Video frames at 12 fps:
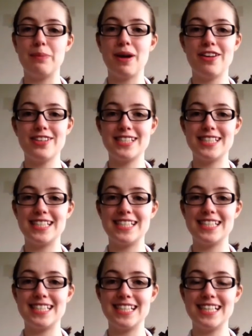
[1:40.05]
parasitic
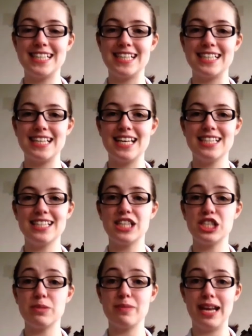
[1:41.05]
diseases such
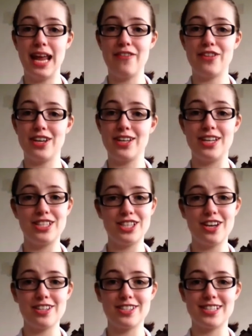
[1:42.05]
as malaria and
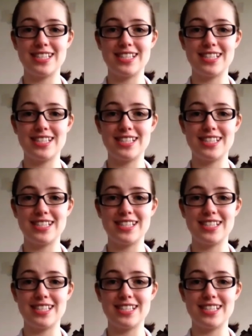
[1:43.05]
Chagas